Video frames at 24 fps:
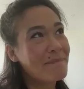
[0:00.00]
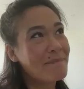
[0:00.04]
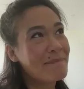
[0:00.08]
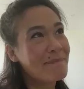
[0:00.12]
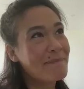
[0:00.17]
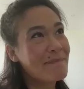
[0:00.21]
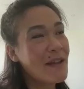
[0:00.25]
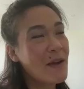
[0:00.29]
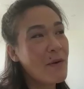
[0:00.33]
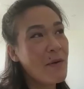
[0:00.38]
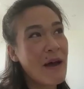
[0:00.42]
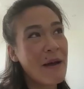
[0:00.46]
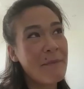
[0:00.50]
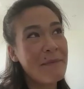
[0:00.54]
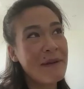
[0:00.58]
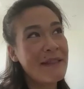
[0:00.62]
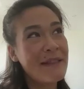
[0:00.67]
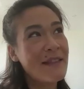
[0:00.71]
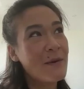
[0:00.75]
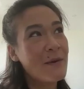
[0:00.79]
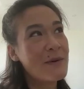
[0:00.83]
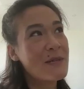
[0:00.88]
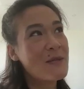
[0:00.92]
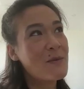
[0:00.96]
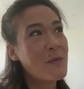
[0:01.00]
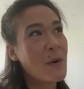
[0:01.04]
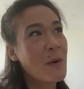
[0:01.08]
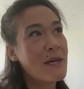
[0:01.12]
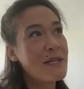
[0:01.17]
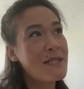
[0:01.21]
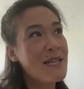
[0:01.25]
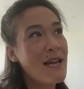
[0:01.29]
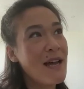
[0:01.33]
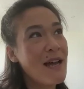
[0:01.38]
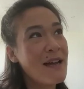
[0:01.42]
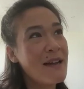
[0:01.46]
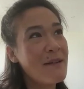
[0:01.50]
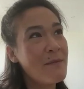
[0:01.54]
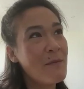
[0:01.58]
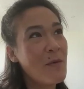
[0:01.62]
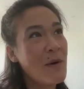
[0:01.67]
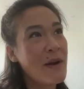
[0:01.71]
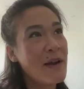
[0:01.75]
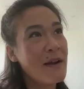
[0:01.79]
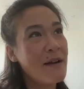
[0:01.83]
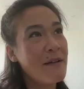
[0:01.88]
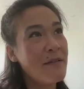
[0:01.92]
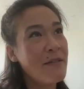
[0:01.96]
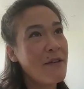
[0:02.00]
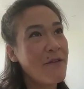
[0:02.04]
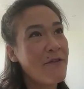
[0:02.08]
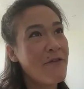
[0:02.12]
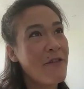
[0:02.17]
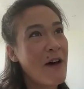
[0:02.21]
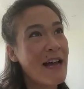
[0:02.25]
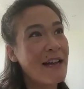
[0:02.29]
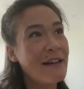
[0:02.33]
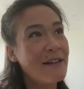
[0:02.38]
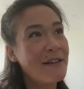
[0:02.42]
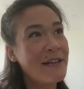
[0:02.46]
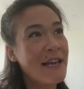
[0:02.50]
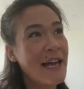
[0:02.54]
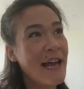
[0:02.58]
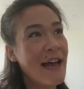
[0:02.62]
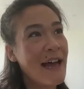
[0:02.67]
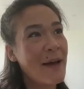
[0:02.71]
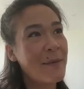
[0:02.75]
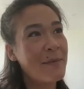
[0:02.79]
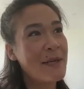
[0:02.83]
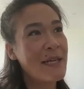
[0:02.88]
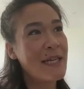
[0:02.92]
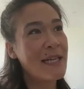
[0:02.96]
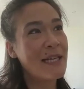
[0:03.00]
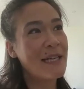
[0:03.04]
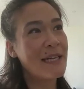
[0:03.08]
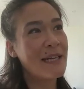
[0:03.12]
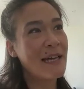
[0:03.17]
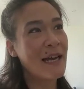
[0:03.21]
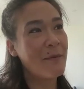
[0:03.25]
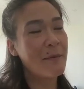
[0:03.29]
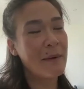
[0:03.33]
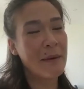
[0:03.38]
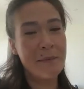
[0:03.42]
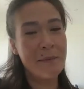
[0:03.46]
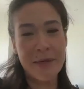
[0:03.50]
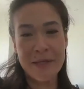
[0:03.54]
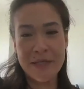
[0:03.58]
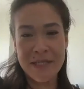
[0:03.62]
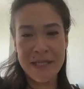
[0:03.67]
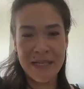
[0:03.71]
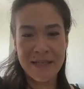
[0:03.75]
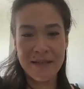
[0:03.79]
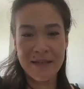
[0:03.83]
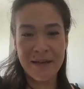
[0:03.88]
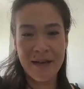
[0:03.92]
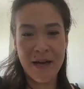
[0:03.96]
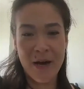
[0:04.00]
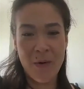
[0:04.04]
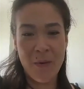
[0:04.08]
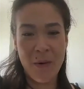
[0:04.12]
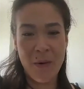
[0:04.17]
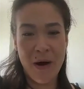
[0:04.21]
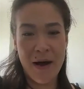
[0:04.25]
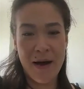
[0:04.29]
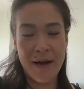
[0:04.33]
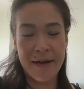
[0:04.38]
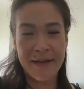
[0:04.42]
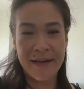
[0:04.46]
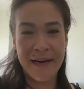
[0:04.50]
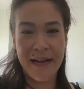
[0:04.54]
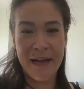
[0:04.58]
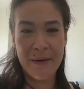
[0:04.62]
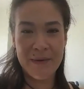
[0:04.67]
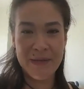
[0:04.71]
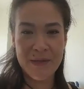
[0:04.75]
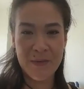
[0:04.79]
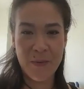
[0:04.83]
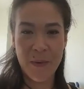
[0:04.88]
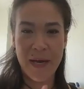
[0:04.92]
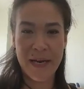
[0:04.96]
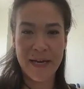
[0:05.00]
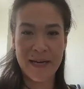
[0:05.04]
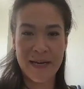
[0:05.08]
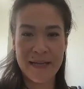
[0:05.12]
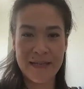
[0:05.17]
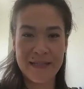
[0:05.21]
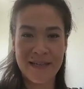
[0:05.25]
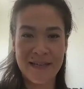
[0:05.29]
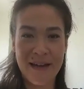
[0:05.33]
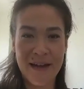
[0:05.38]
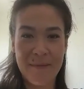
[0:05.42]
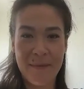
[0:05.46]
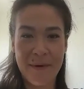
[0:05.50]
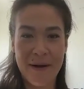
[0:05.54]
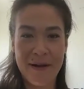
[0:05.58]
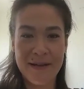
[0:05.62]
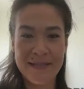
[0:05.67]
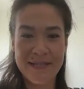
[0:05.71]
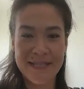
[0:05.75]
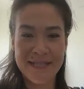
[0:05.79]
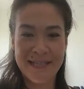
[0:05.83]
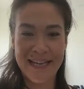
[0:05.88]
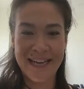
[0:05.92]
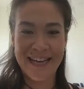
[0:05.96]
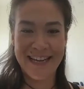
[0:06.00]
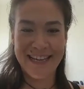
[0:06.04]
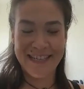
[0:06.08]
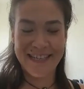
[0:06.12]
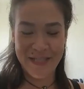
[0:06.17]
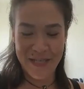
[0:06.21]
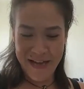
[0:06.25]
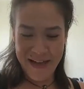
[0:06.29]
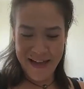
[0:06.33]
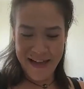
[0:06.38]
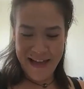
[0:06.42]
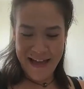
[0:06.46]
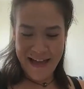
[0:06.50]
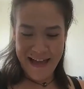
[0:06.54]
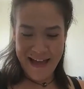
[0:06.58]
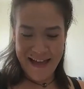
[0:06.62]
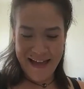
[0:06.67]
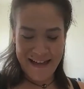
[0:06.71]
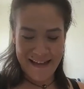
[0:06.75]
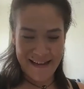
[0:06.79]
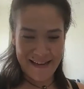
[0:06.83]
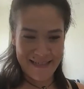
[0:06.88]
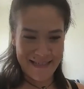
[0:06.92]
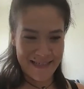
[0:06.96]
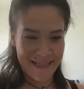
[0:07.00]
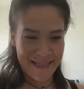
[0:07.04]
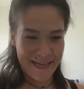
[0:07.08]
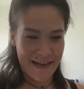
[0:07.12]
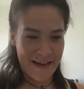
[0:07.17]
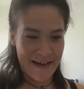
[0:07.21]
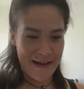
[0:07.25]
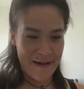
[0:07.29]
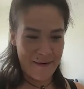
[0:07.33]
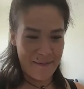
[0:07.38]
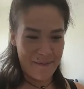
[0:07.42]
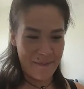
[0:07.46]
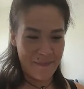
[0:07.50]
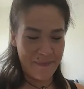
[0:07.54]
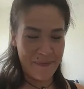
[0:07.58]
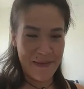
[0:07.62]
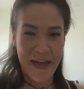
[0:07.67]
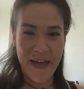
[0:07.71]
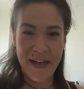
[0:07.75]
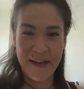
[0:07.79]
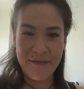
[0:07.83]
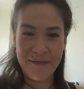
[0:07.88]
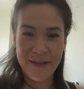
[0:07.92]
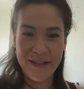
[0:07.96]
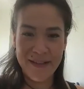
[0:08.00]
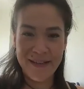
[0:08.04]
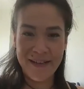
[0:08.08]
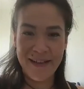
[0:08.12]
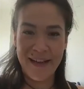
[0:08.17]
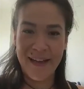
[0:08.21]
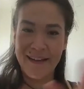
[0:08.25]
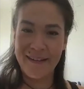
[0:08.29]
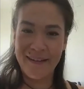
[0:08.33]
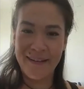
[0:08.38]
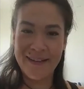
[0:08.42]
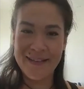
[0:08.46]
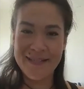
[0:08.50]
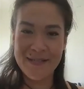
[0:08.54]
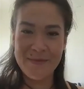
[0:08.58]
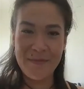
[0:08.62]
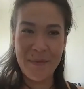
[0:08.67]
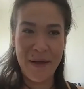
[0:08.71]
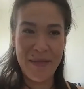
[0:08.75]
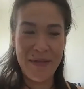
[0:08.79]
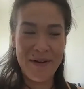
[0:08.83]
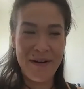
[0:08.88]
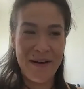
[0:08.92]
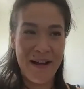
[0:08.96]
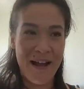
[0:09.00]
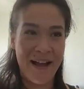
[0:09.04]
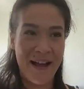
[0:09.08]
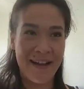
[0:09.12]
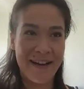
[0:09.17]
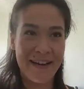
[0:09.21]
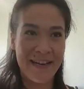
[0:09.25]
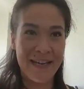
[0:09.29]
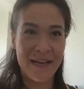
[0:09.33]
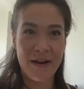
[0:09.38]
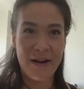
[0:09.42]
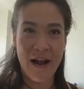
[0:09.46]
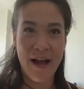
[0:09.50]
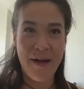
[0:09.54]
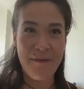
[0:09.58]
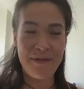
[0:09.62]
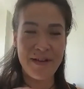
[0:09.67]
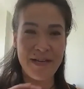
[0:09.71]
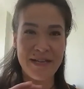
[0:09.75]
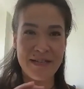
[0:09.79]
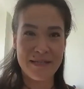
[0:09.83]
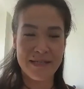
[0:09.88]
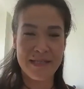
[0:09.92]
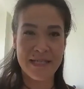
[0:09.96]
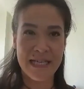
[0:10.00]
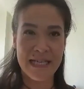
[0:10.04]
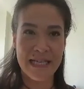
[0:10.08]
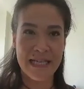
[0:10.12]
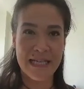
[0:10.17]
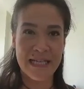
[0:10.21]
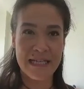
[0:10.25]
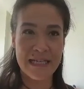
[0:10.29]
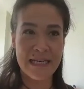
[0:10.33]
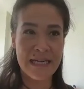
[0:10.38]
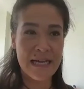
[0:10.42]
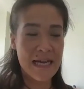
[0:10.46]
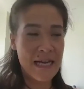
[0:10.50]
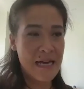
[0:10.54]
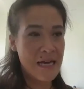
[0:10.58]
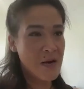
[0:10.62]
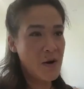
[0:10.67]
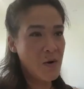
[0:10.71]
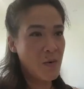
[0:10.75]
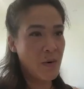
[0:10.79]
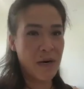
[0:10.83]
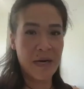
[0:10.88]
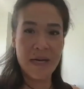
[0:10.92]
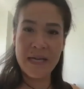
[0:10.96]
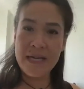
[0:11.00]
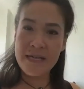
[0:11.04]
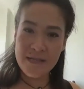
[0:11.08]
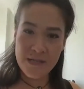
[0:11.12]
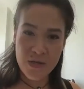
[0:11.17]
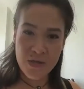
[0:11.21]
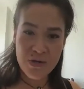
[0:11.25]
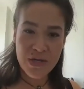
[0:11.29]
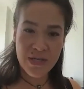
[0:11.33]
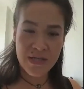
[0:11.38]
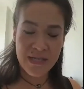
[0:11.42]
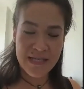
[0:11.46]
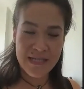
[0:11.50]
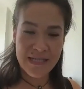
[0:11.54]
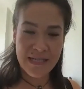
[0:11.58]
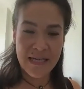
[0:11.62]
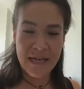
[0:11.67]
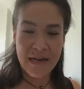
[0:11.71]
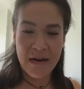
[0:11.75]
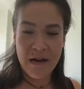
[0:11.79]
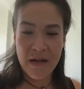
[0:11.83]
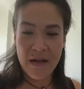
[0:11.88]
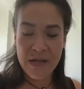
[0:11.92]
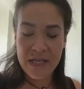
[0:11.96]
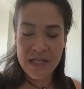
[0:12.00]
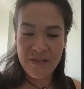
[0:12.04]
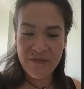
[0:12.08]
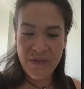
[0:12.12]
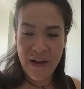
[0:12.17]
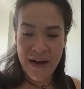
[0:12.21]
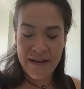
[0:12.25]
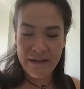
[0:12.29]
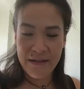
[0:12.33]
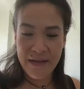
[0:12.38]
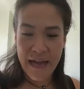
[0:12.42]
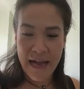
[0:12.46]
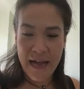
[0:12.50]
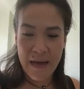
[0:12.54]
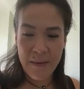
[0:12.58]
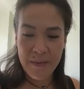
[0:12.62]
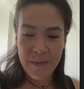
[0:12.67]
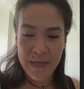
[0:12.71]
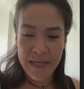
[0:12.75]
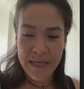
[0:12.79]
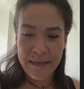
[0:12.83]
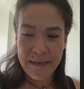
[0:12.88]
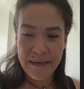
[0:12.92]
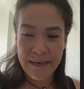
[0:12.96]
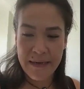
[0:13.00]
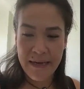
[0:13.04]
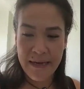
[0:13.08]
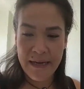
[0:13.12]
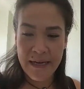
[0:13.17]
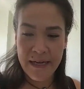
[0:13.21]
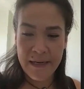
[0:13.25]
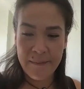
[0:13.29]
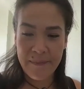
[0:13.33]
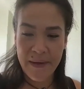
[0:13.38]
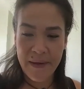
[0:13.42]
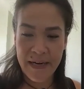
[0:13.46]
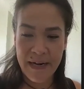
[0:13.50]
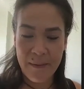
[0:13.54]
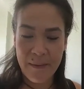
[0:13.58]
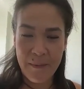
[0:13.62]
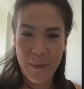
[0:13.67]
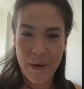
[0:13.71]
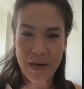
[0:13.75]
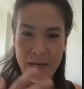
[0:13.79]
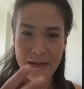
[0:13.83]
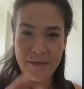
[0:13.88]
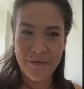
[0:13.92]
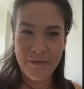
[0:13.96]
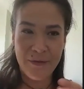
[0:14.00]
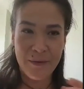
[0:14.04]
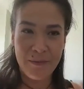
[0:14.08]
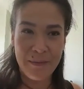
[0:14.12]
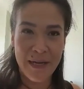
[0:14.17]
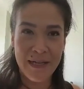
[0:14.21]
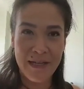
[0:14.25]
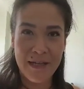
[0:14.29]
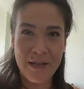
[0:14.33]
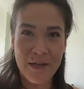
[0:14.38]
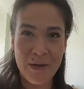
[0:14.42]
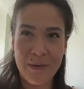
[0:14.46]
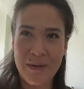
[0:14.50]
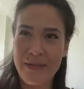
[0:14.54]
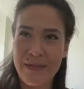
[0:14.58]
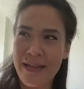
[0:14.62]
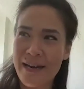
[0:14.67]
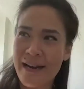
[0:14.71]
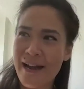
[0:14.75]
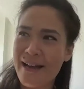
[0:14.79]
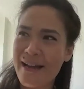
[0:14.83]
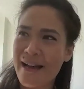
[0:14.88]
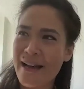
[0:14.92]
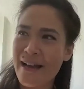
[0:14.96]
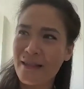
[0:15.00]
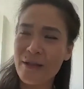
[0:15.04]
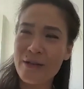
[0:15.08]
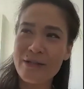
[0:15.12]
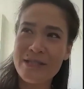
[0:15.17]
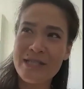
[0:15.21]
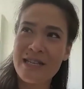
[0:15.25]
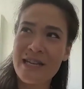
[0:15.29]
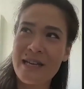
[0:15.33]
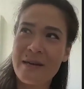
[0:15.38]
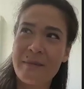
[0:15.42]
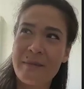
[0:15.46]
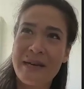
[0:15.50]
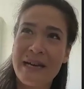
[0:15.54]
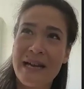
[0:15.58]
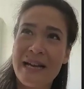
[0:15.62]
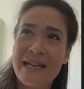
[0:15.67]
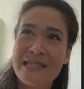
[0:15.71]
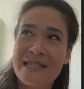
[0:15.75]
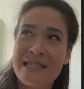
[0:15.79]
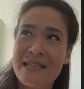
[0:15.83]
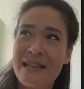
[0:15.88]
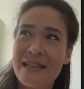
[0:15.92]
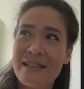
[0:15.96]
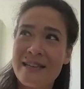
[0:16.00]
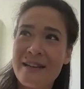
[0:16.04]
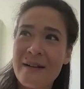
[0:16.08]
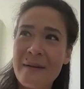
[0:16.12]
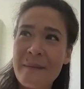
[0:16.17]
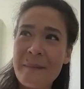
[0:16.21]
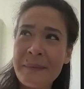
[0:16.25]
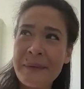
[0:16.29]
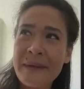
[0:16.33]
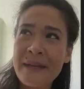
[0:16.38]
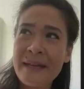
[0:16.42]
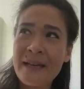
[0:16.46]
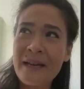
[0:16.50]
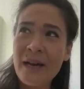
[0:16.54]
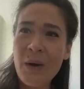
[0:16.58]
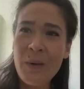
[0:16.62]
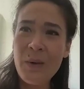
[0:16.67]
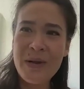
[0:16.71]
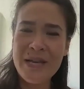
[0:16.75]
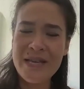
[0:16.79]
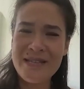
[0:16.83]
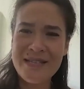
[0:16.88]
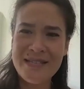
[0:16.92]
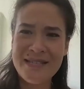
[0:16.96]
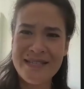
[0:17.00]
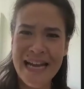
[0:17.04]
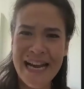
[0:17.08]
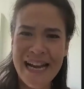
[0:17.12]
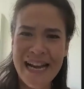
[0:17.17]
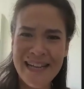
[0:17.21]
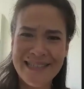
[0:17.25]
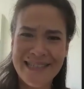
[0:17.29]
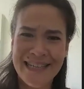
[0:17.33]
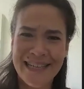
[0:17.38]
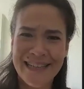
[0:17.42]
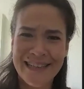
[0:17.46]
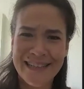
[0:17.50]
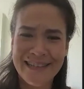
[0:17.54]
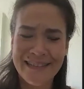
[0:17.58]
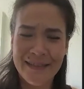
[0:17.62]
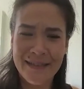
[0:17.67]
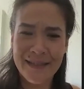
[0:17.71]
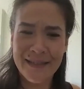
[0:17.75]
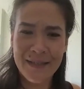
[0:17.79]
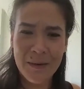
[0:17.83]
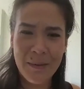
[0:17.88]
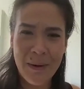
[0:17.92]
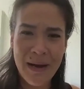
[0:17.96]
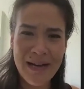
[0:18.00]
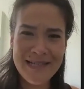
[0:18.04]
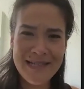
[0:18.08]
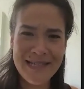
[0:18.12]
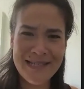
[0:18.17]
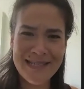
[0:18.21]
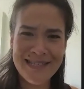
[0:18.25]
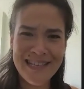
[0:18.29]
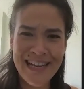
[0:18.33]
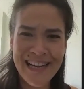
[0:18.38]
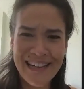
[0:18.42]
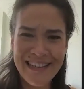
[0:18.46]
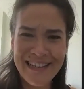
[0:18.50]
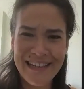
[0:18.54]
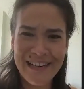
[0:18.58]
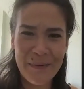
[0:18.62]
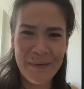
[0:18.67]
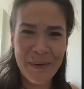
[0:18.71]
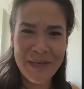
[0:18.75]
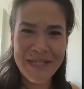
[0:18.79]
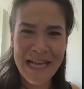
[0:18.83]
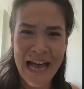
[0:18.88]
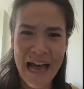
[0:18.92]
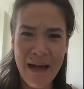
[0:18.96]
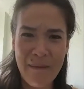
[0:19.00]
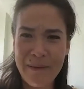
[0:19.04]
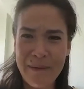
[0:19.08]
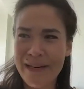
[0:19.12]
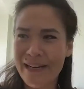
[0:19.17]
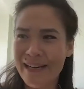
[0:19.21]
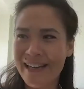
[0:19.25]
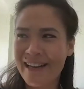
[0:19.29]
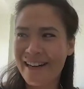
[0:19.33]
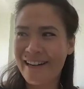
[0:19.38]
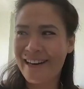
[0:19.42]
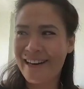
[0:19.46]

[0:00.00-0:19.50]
no, I mean, there was one time where the file cabinet, I remember, didn't go on, and I was waiting to come on stage, and Evan and his mother Heidi are having a scene where he's usually sitting on this file cabinet, and I'm waiting for my cue. And then I looked at him and I said, oh, he's standing. Why is he standing? What's happening here?